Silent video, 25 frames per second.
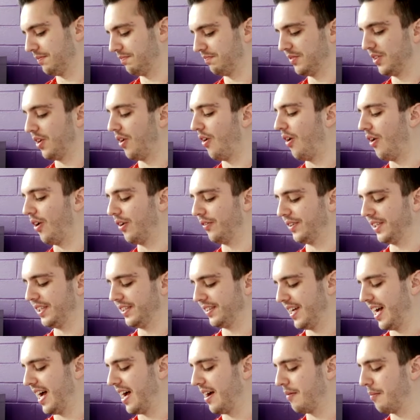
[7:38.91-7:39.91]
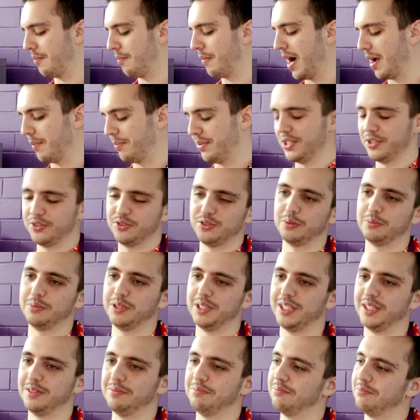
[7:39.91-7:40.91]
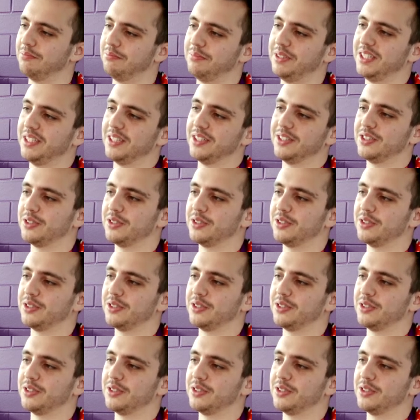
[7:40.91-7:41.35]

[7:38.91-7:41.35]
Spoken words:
not only that my pinch will be bigger,